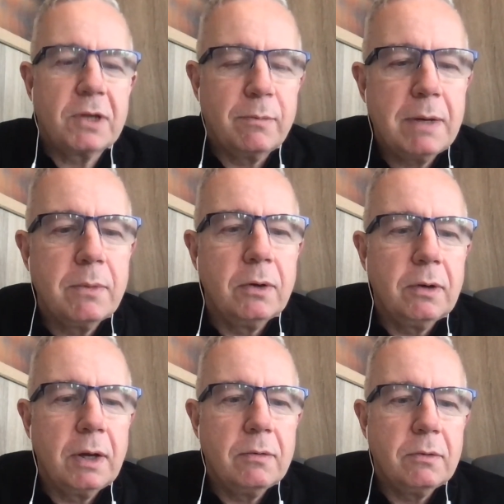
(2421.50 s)
commitment
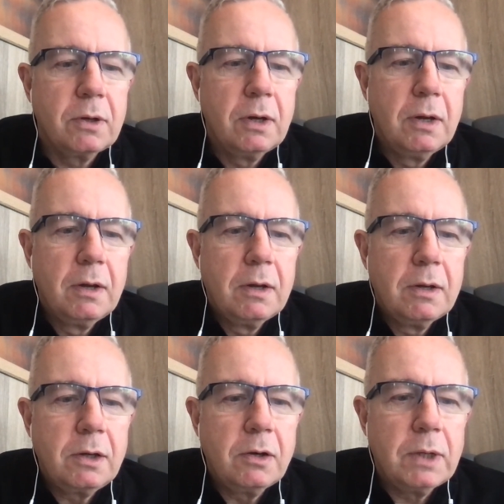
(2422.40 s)
and,
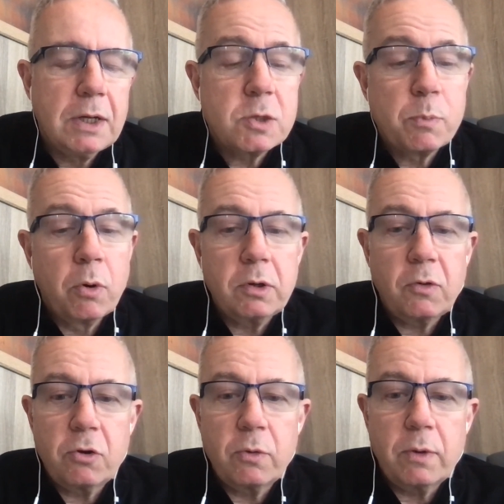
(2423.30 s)
they'd supported you
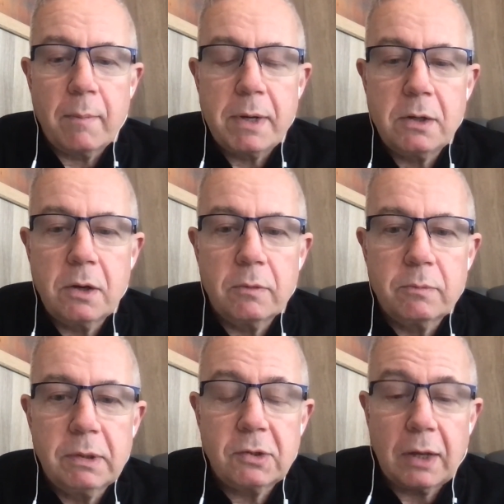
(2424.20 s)
through it.
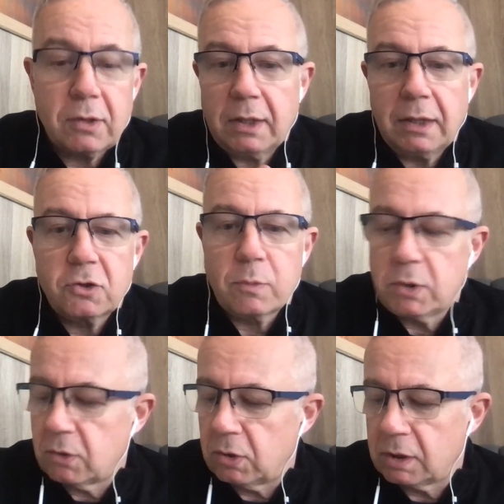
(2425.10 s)
I think that's
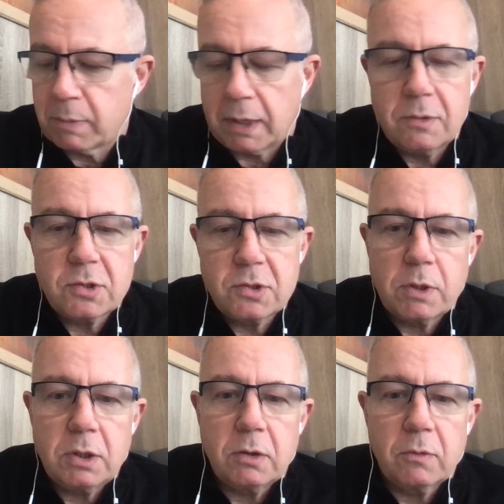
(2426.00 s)
something to think about, isn't it,
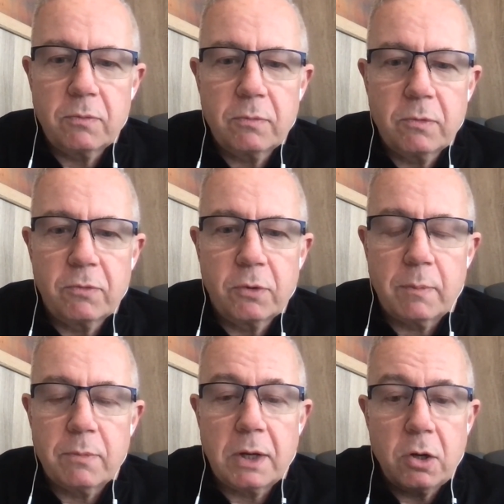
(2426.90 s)
when you go forward?
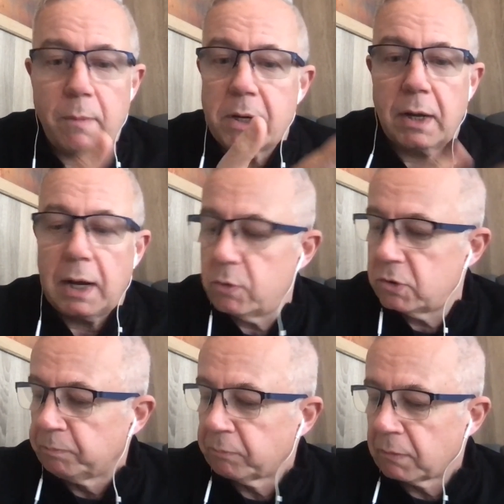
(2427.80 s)

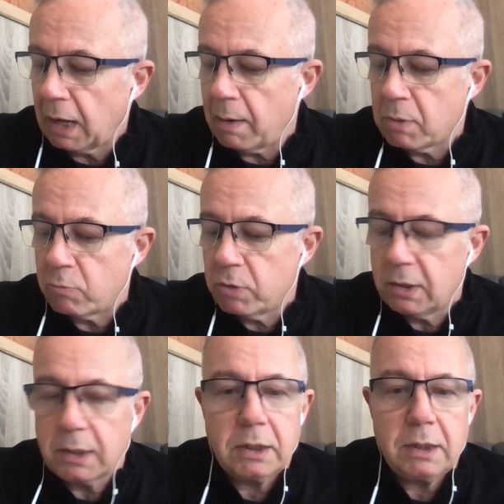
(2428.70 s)
I'm really glad